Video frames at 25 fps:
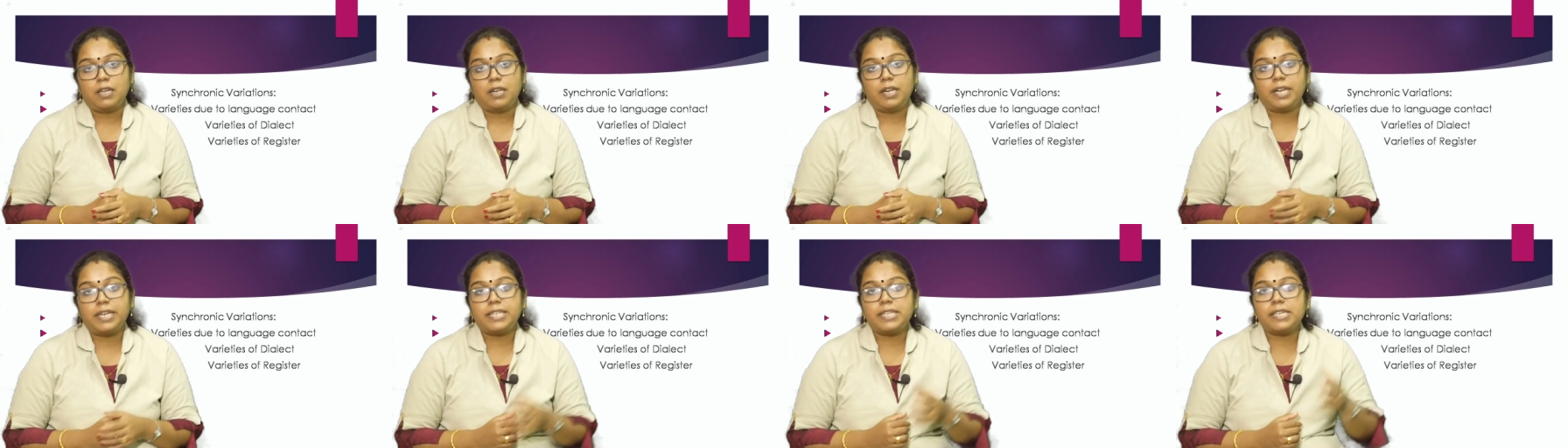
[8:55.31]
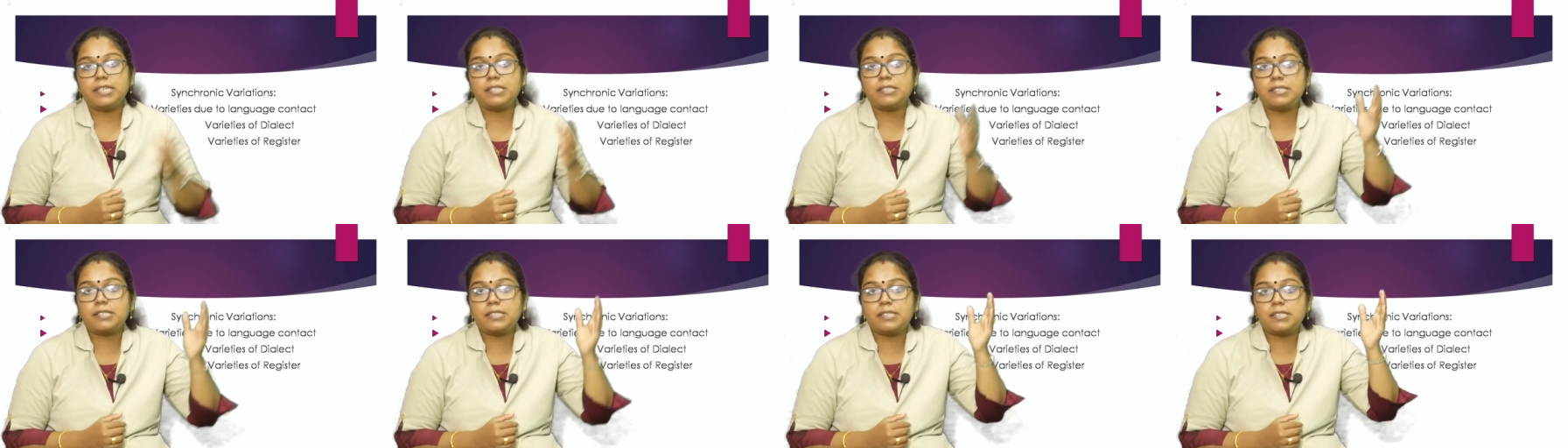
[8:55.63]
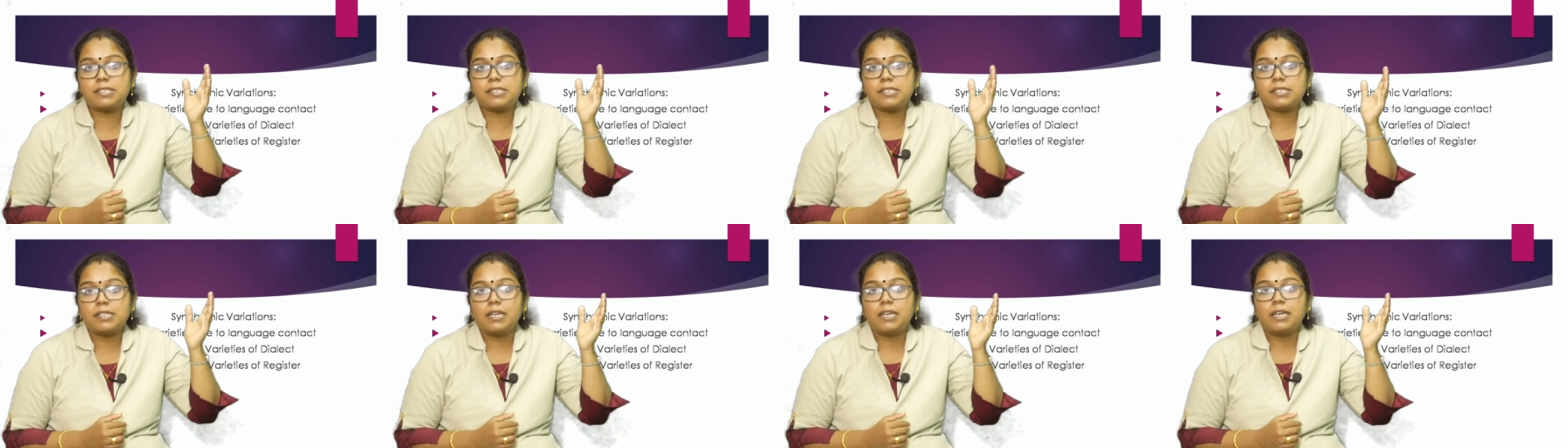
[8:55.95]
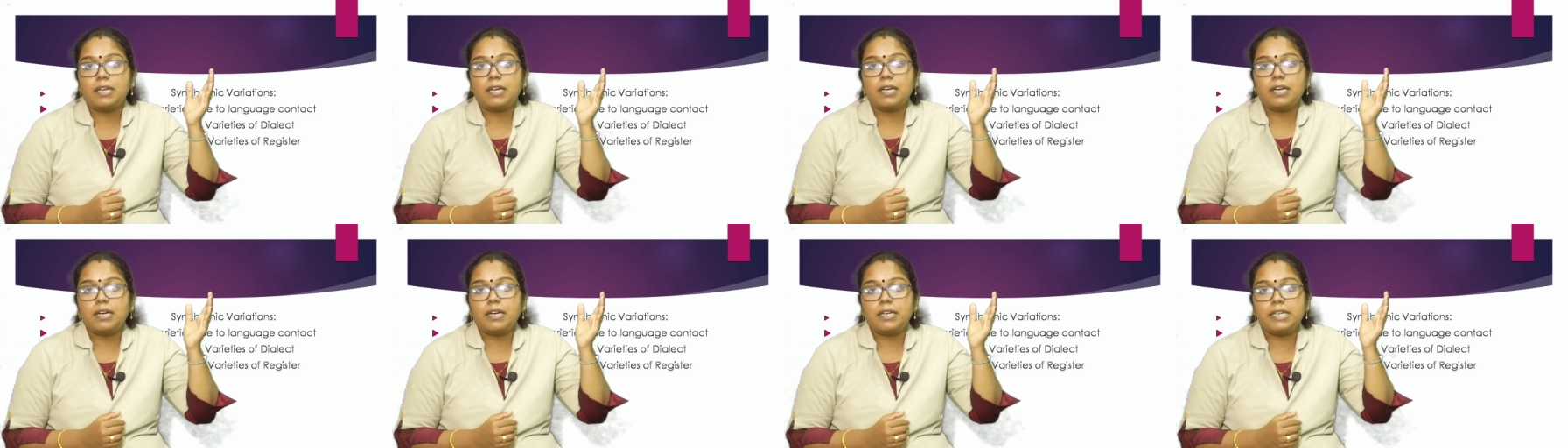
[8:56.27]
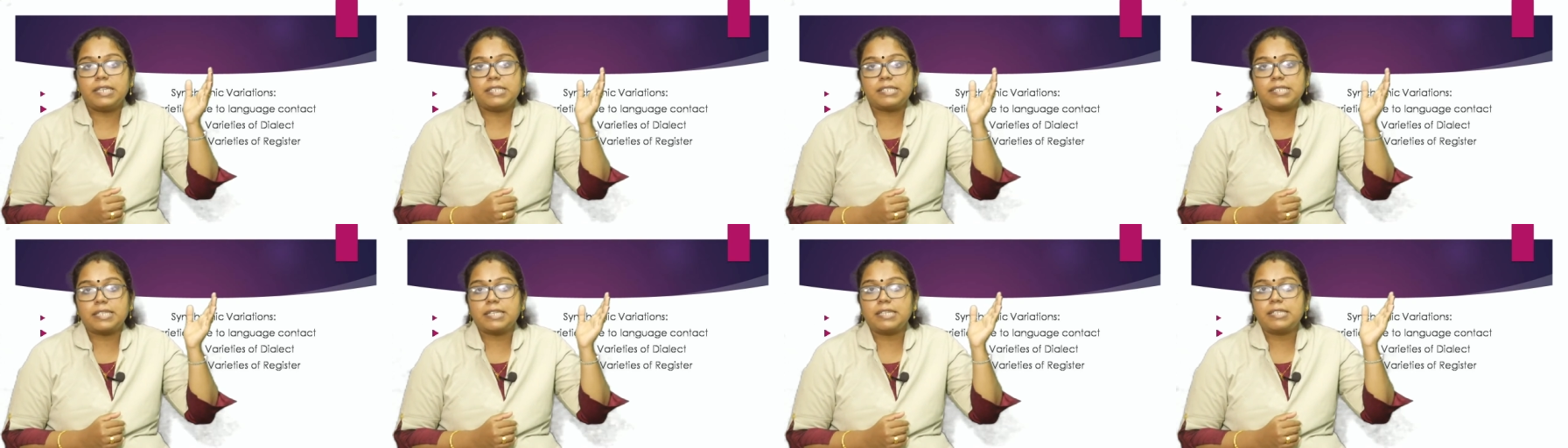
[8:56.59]
Let us
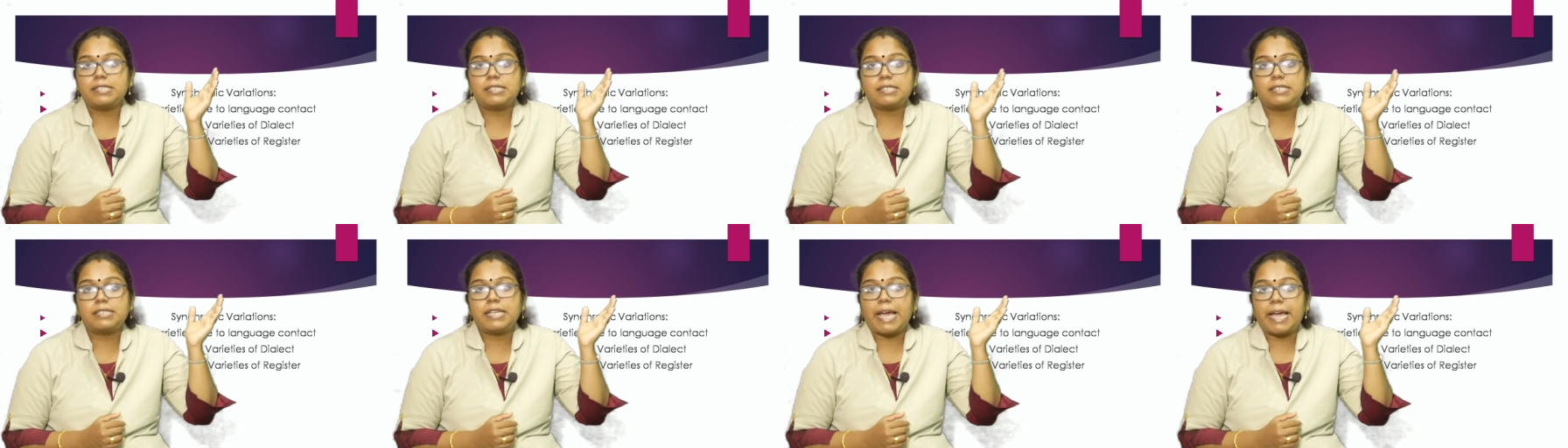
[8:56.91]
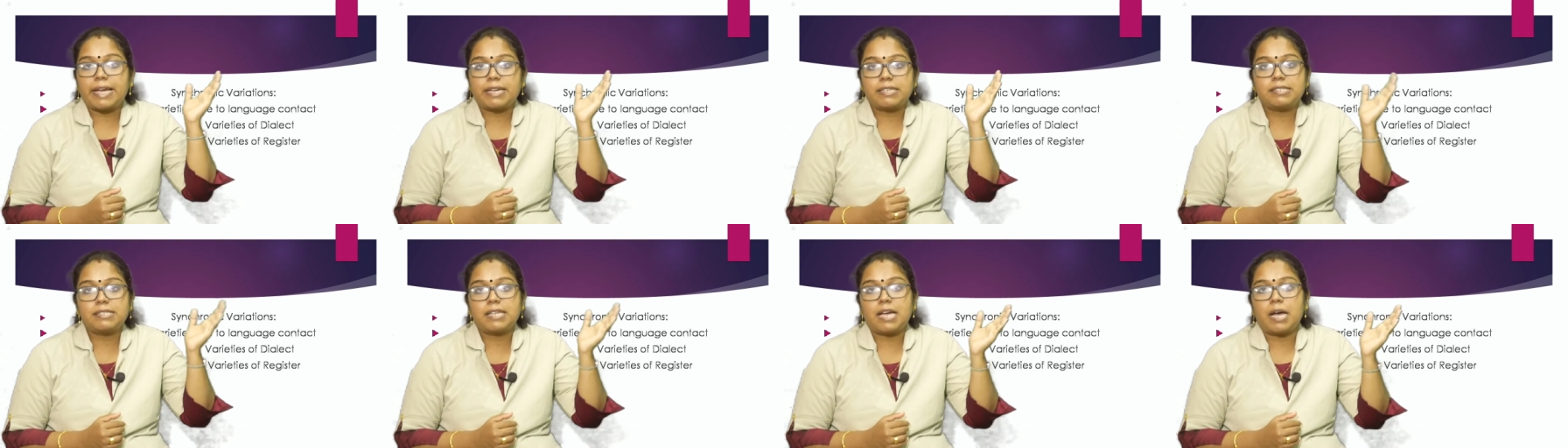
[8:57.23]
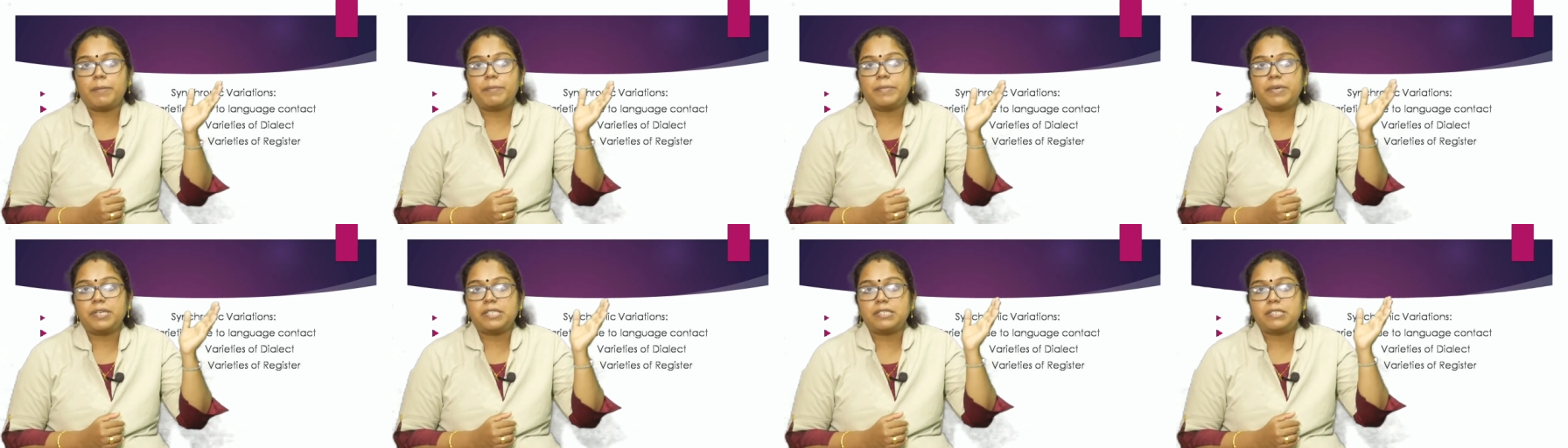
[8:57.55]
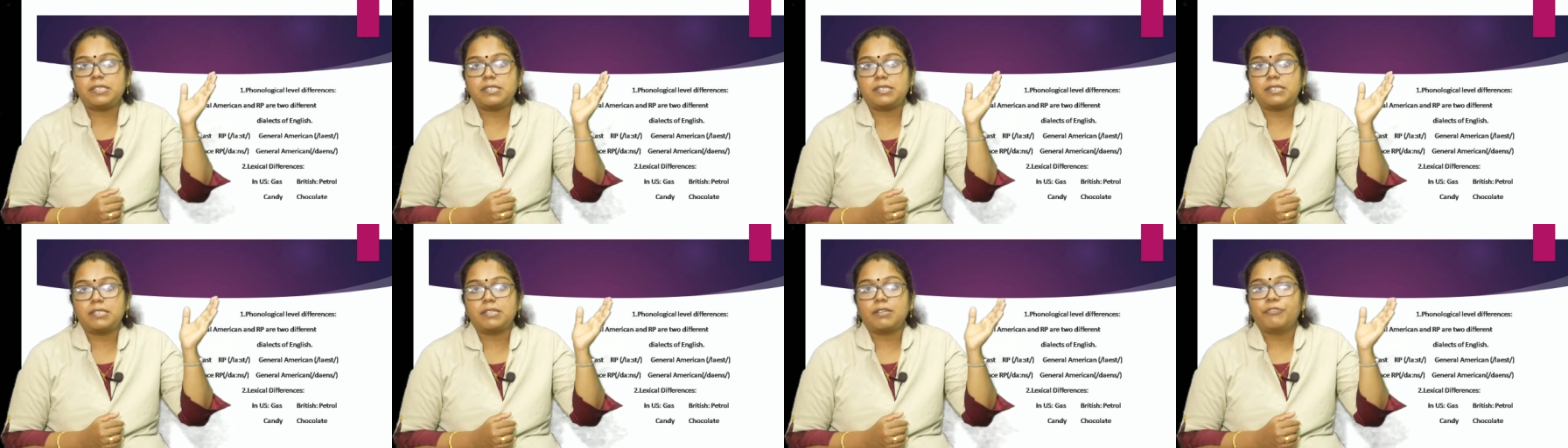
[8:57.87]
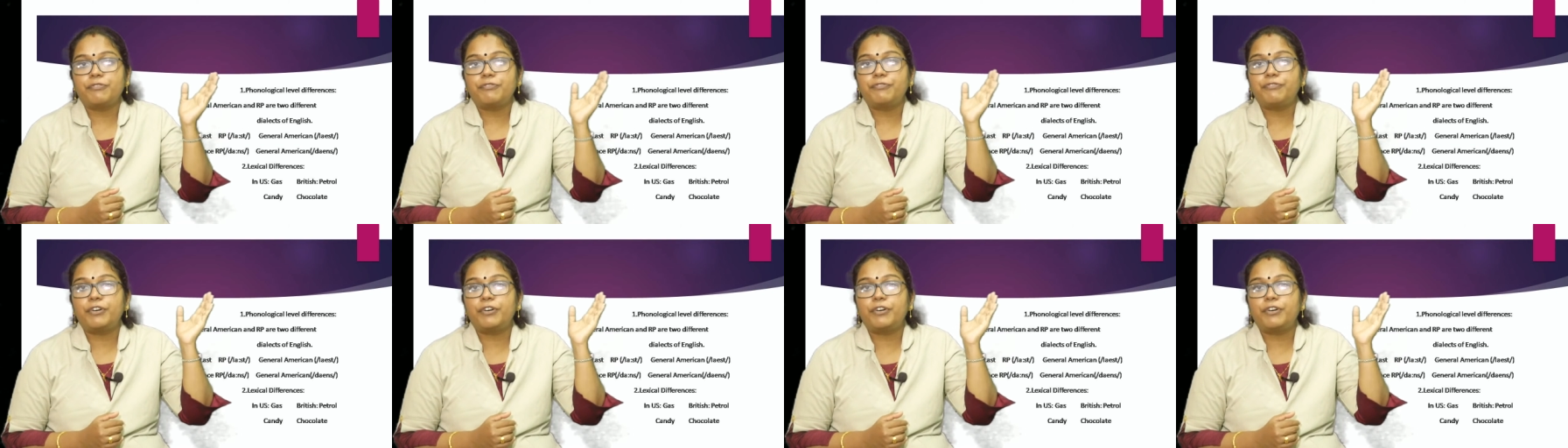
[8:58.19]
discuss the examples.